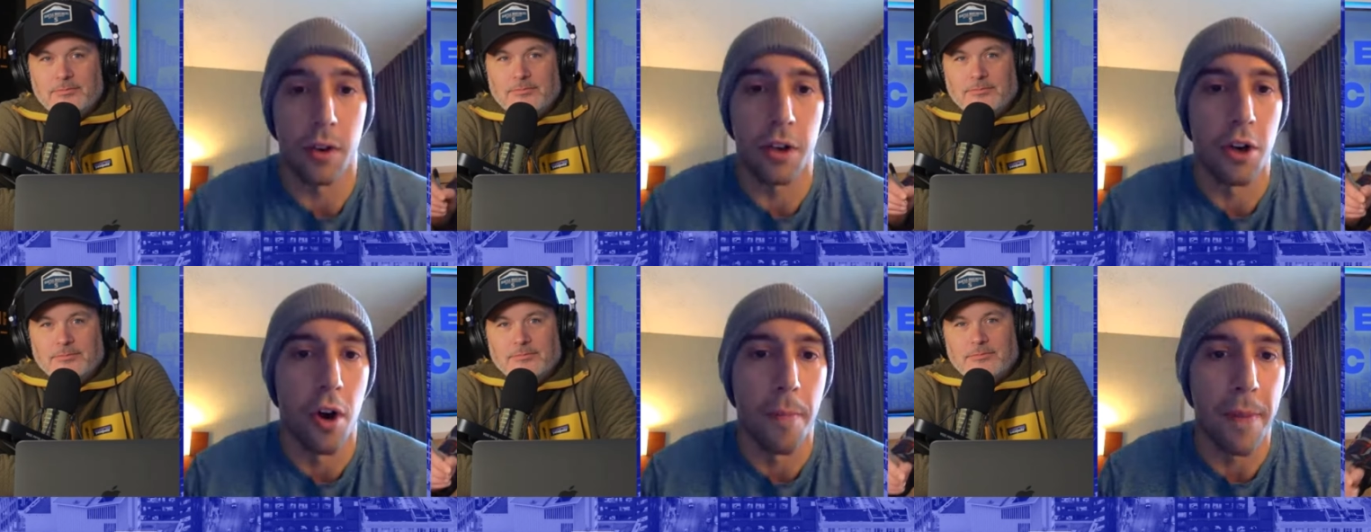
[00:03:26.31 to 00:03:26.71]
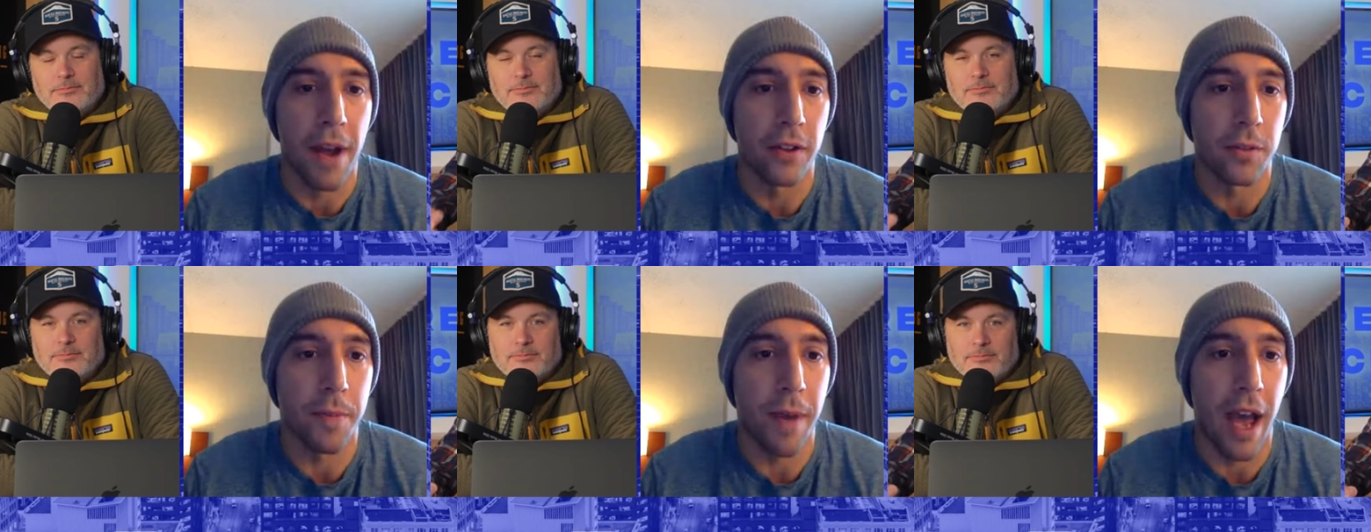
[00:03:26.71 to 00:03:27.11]
Speaker 1: You don't you
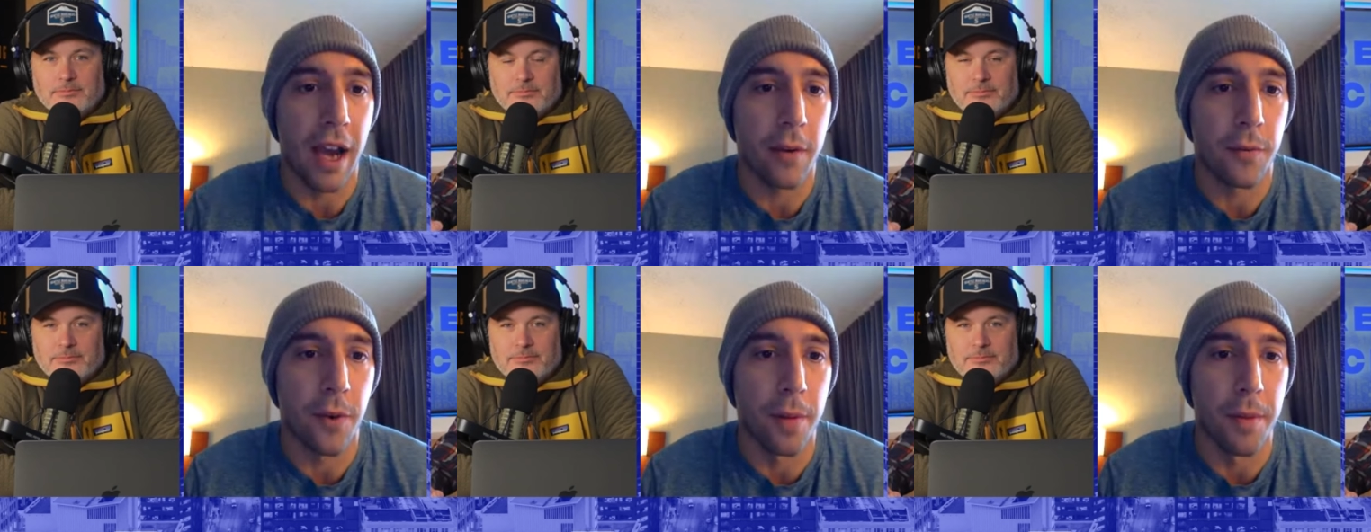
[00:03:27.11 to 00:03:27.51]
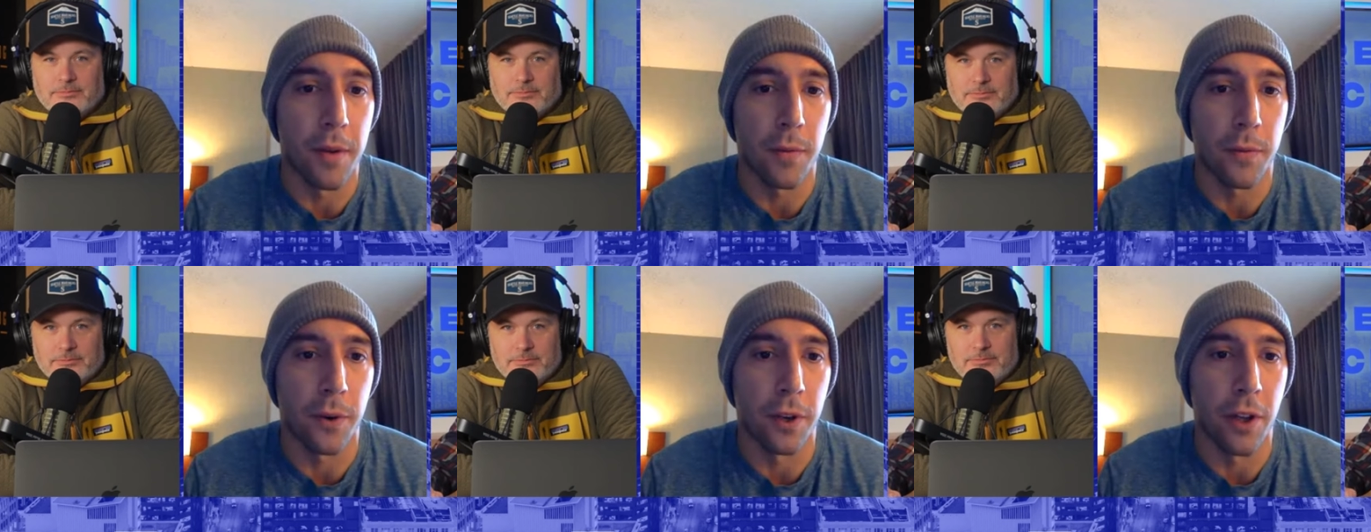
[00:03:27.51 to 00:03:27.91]
don't bounce back
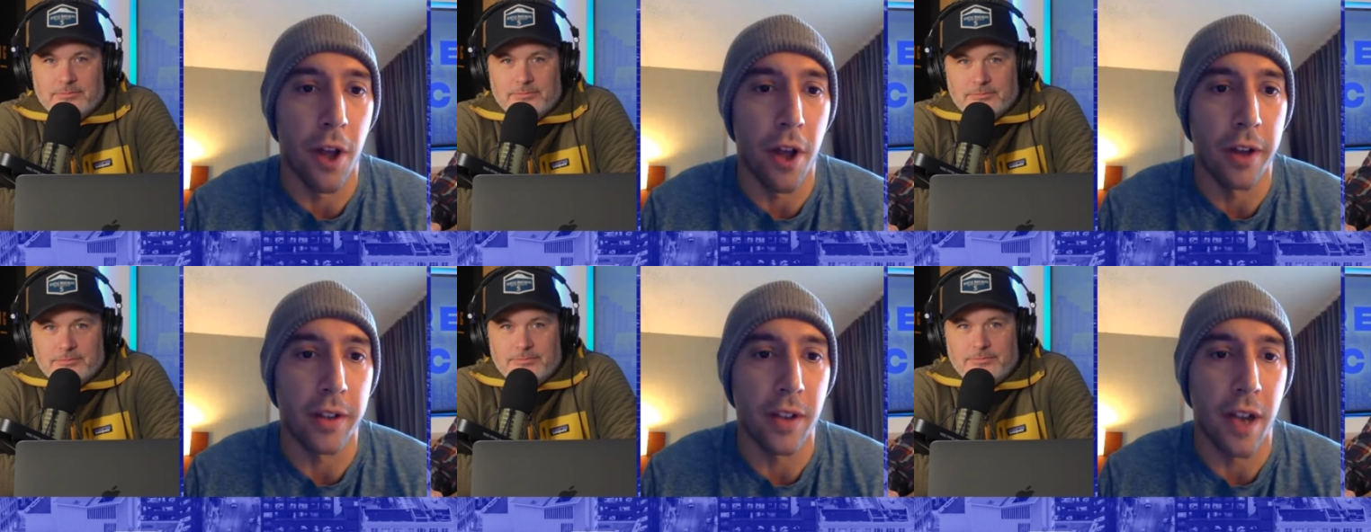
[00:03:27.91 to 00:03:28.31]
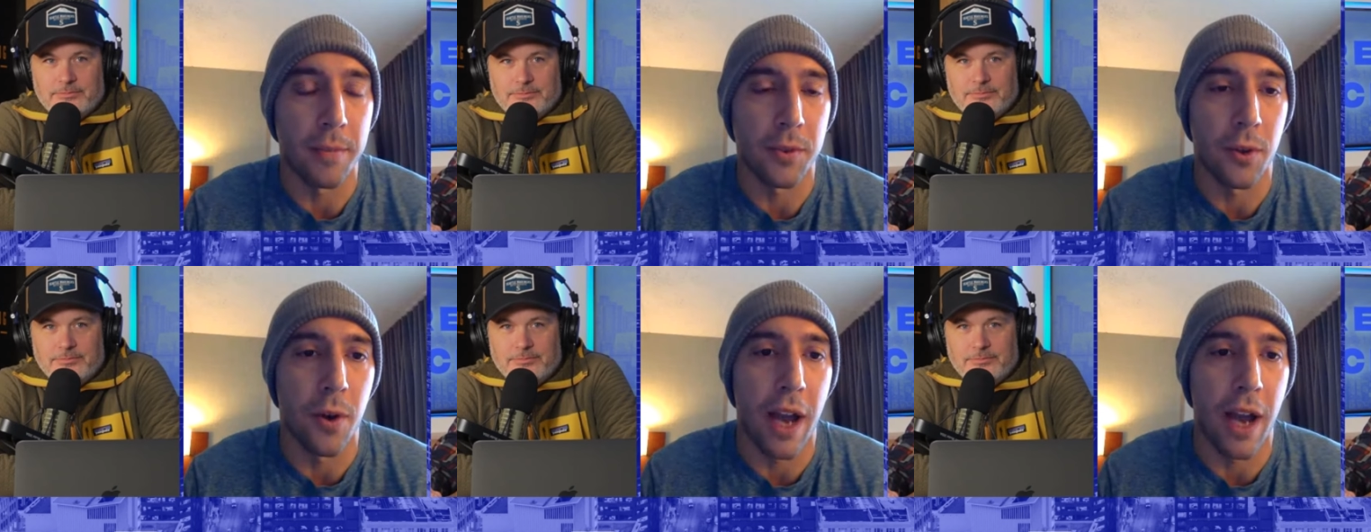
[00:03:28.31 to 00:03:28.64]
from it for a long time.